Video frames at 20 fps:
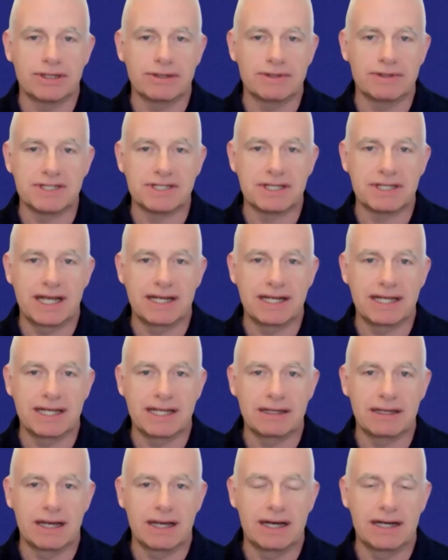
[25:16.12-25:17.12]
there isn't
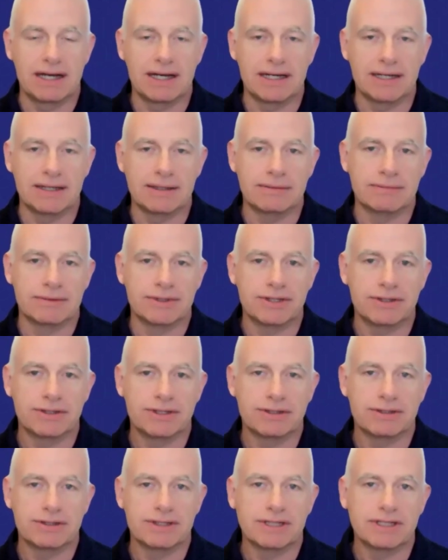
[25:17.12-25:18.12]
any
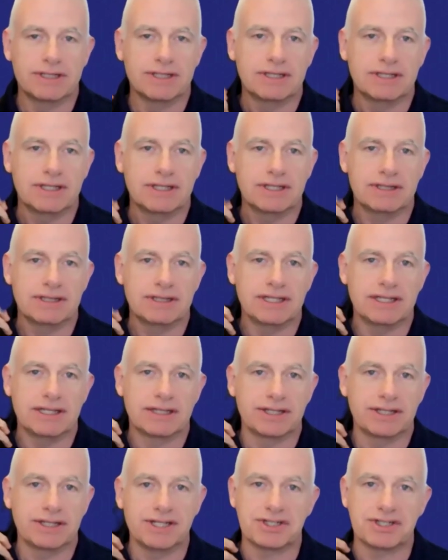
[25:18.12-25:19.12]
the
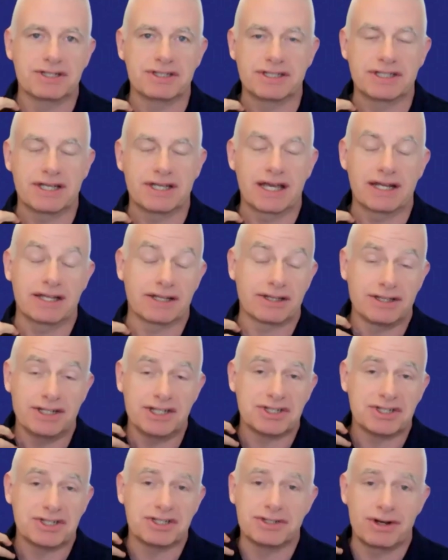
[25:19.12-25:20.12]
clinicians, and the
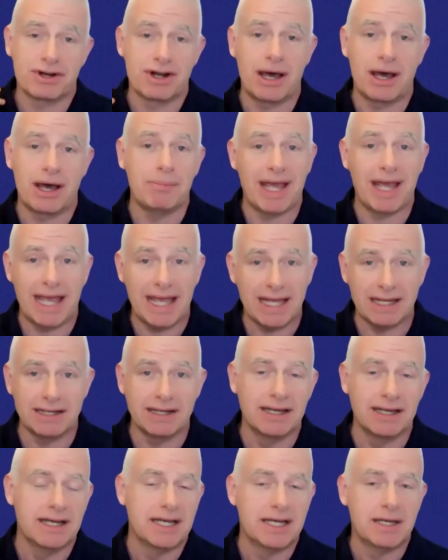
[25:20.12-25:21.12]
clinicians are not
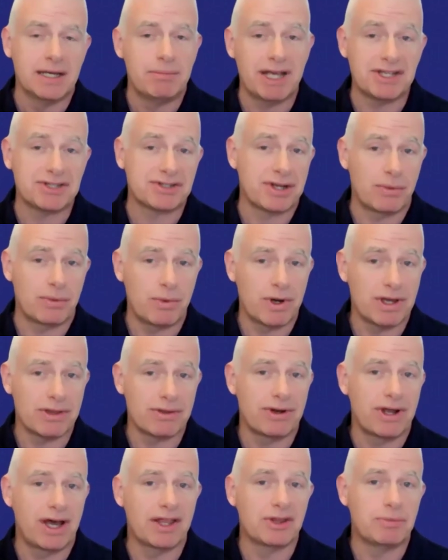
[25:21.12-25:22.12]
paid based on
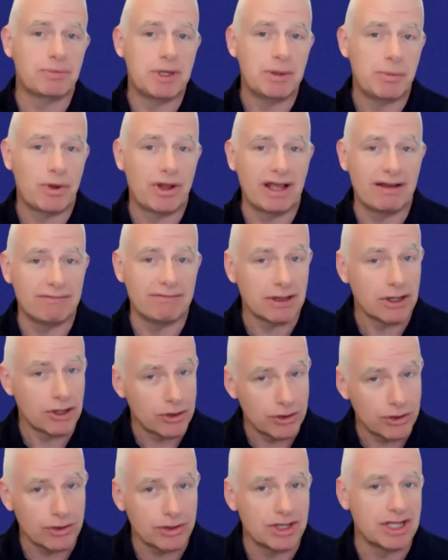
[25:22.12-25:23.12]
whether or not the people have
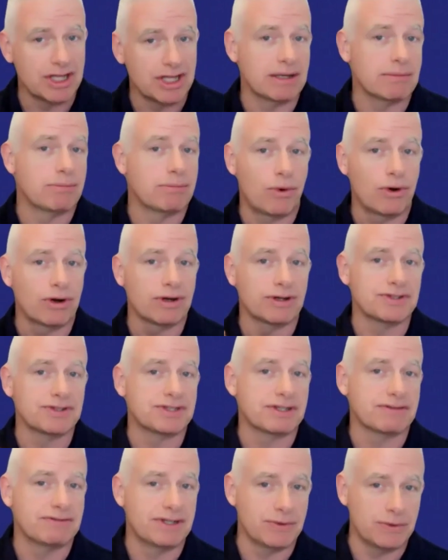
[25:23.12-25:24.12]
learned the
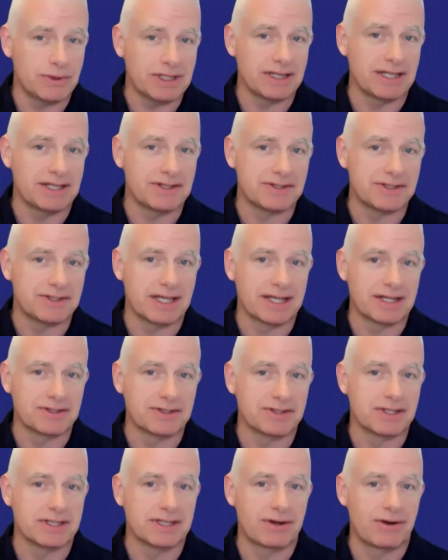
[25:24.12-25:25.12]
importance of doing these
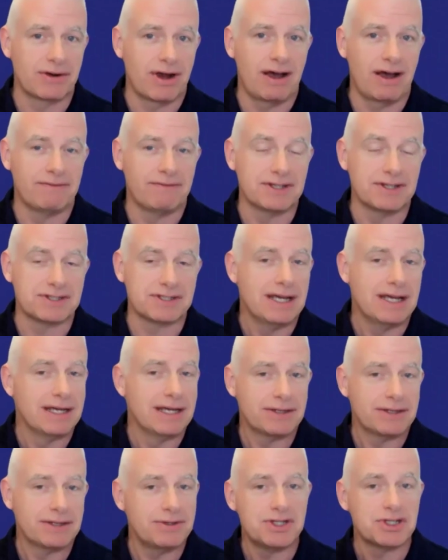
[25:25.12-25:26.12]
things in their office.
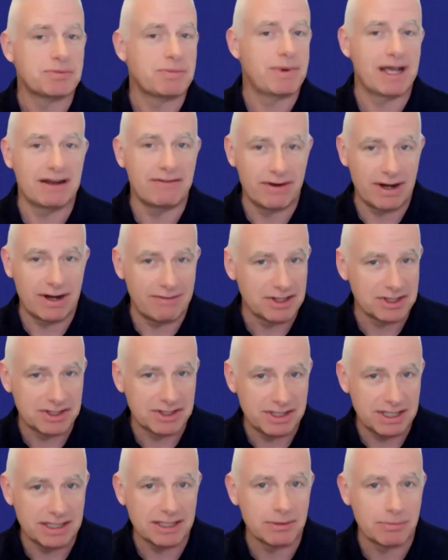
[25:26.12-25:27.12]
They're just paid for having
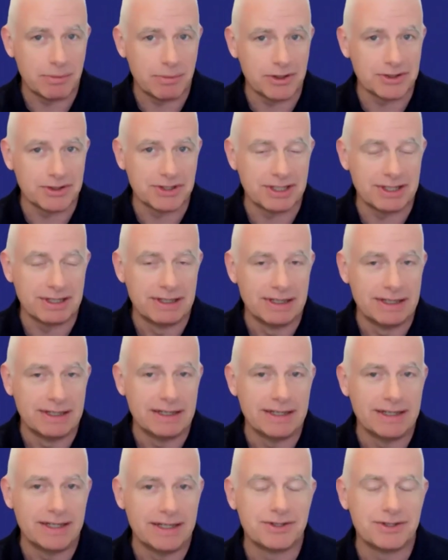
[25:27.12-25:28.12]
seen the person.
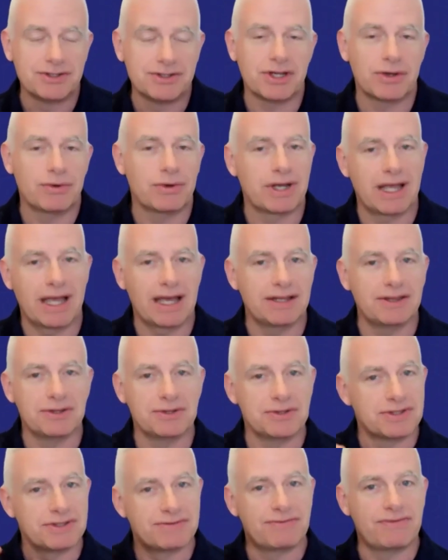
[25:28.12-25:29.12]
So again,
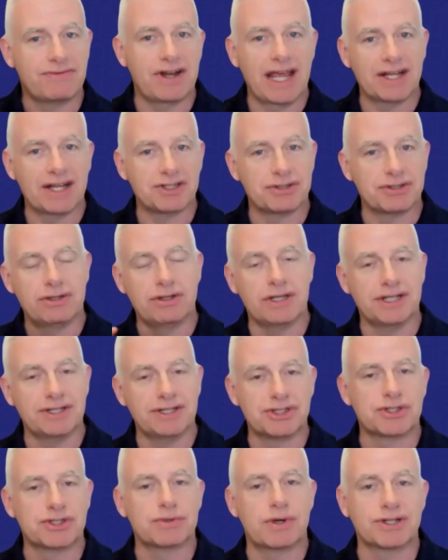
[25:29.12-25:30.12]
there's financial
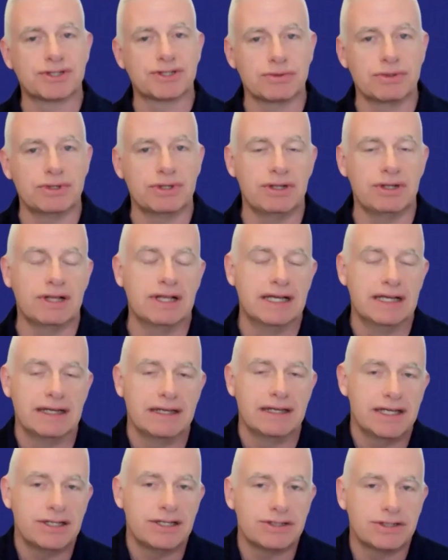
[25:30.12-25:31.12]
and structural
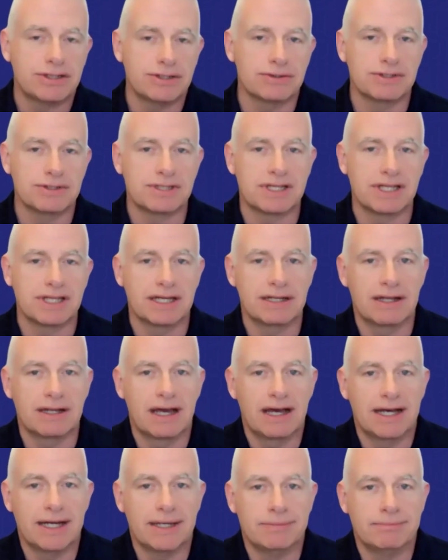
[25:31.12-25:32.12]
issues
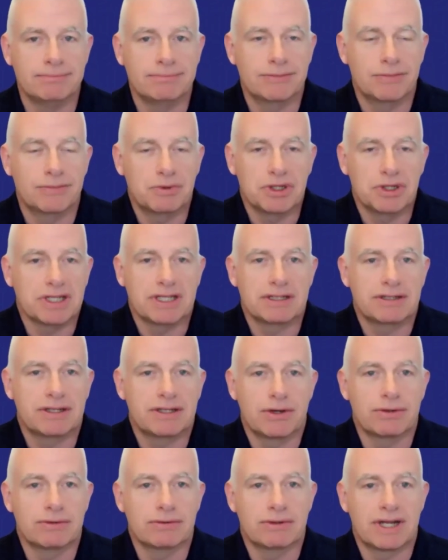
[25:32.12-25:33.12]
that really
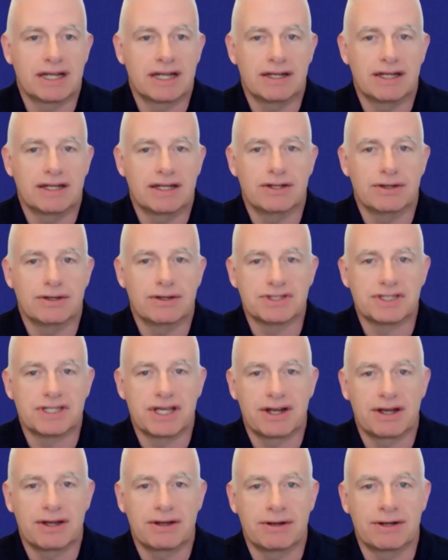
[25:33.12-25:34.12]
don't
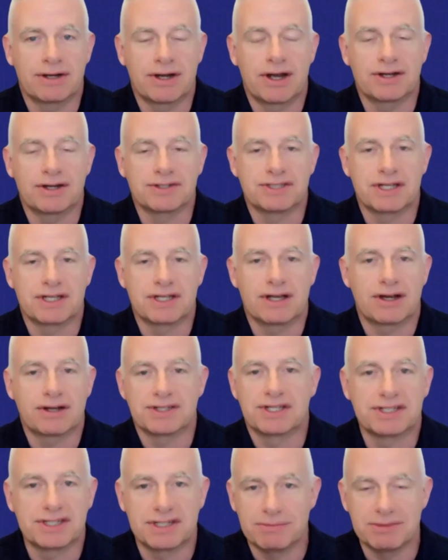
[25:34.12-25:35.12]
set our
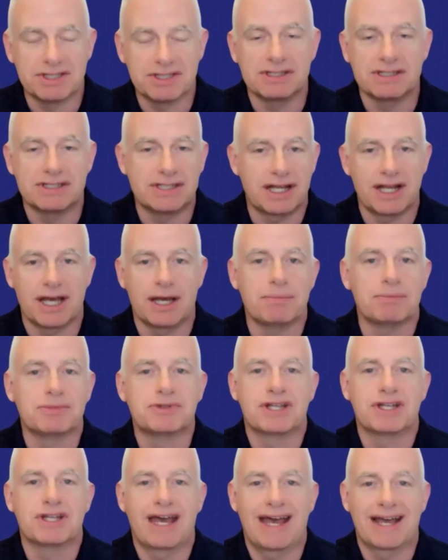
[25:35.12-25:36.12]
system isn't set up
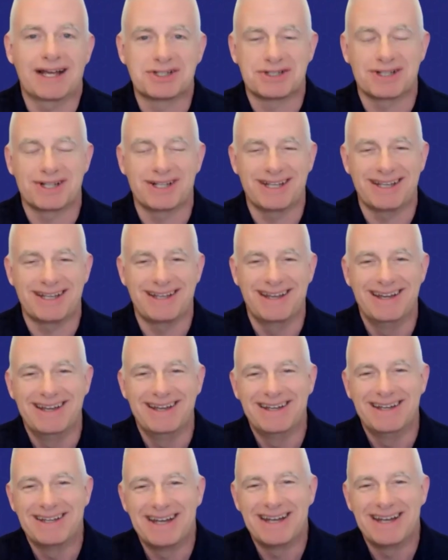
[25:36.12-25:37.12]
to actually